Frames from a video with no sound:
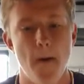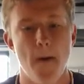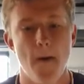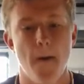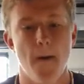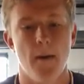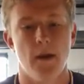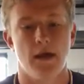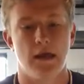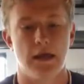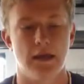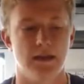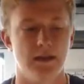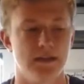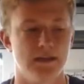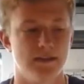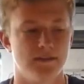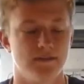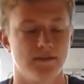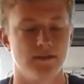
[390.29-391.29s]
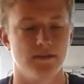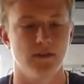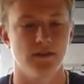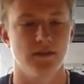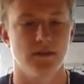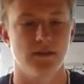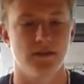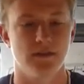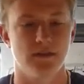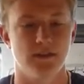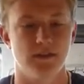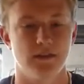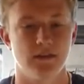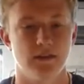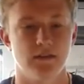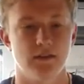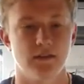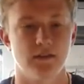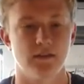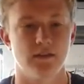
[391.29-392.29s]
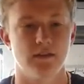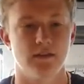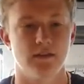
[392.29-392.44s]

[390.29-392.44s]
Some characteristics that explain that.